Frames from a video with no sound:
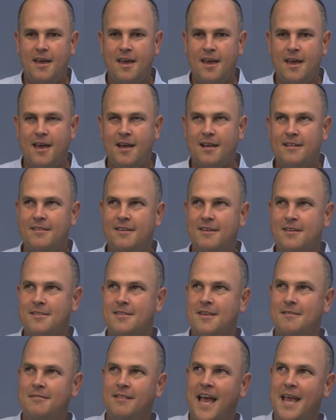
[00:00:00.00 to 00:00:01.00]
and
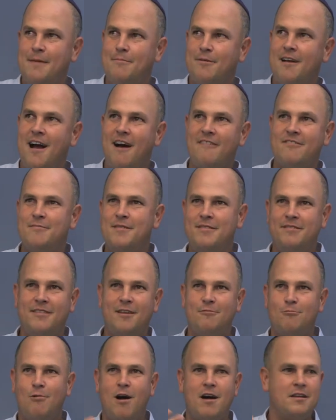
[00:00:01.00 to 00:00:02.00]
the labor government
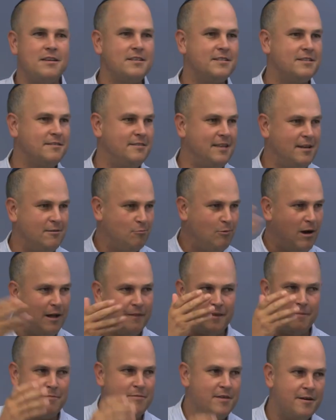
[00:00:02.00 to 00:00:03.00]
didn't want, us, didn't want
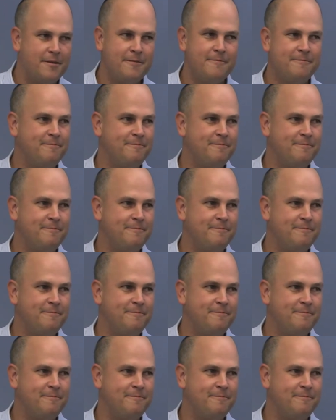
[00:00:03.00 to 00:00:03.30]
them there.